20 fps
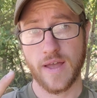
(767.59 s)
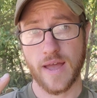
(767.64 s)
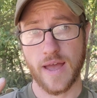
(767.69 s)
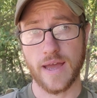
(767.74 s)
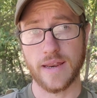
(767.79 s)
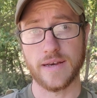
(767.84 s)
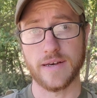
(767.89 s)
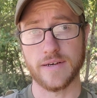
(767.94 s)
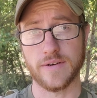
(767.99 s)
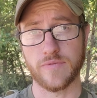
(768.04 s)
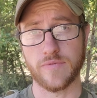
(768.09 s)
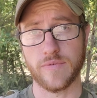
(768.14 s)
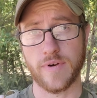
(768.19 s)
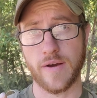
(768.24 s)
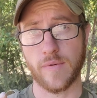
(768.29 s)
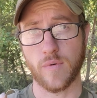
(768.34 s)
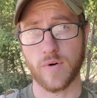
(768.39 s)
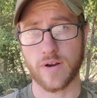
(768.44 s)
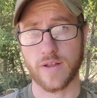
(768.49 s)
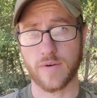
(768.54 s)
and into
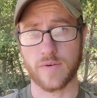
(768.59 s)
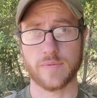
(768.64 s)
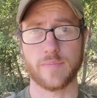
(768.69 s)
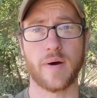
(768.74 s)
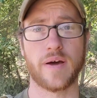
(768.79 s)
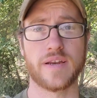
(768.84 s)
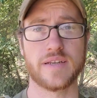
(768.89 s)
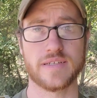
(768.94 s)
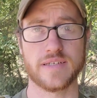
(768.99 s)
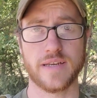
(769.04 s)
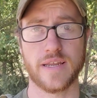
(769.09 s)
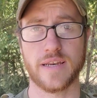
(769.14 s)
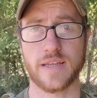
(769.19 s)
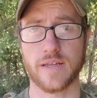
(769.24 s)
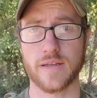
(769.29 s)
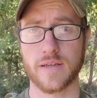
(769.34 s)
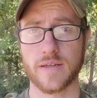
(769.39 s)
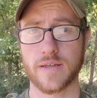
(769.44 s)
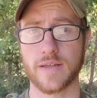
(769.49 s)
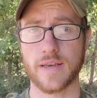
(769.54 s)
networking with buddies and
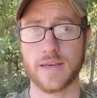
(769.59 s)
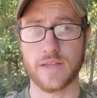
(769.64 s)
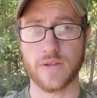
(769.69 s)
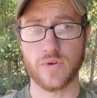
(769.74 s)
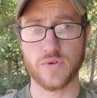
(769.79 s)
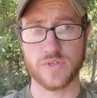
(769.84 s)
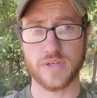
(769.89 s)
getting used